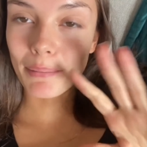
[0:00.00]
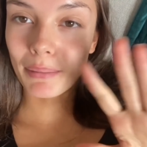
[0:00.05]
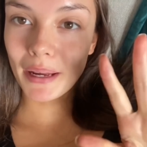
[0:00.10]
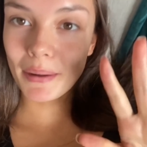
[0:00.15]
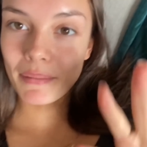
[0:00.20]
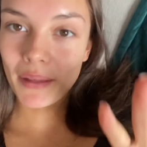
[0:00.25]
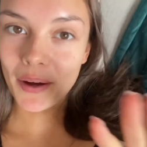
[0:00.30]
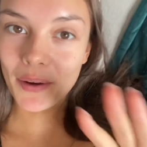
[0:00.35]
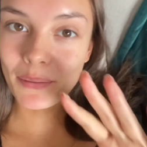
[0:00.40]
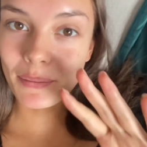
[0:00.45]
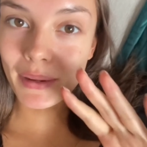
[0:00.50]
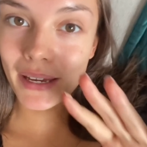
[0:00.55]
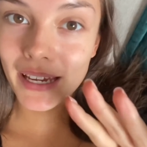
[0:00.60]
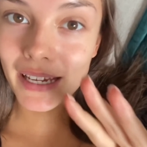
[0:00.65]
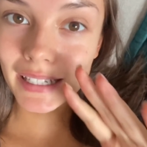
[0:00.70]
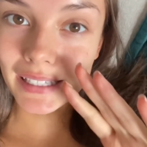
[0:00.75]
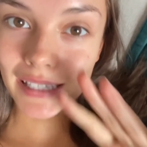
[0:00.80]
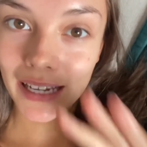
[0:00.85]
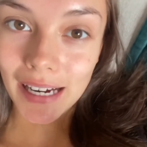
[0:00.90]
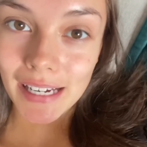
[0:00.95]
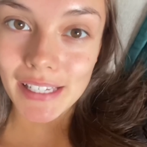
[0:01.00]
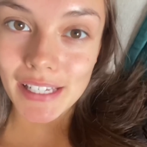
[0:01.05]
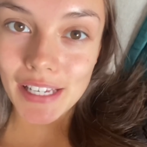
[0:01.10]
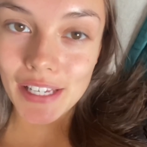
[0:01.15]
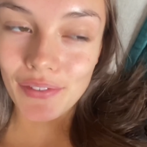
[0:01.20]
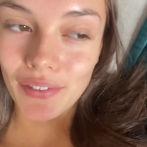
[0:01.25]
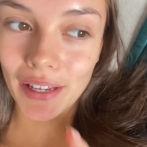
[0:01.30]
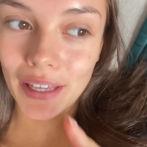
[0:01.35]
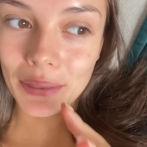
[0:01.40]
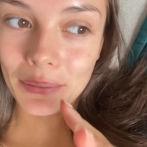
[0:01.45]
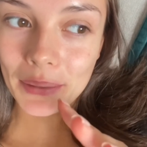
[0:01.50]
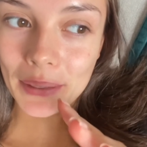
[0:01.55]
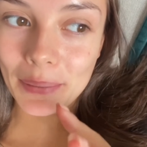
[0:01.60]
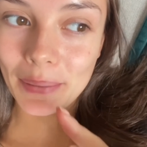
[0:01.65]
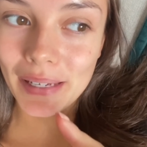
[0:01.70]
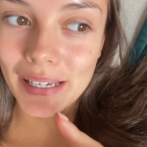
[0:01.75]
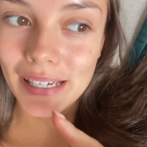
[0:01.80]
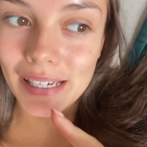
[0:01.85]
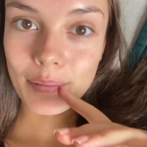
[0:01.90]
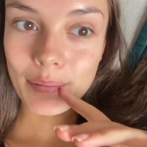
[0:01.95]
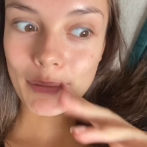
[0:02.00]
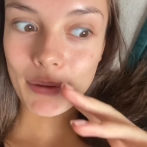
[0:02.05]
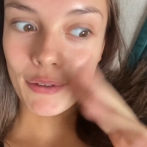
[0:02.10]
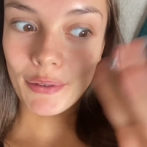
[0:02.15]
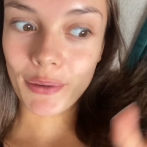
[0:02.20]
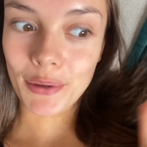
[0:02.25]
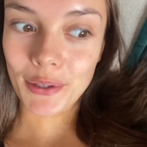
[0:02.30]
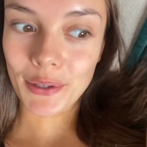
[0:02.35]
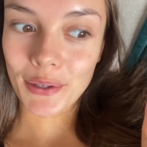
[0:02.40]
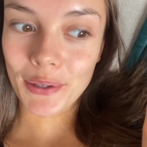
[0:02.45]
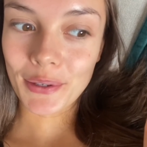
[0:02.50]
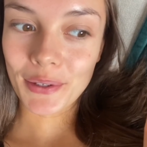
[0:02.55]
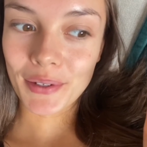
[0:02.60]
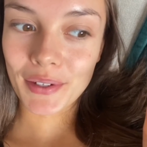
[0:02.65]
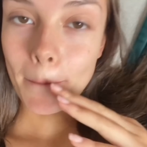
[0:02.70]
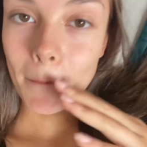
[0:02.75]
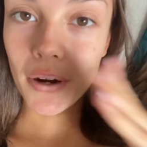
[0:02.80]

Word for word: Blame that on being in Texas for like three weeks before New York.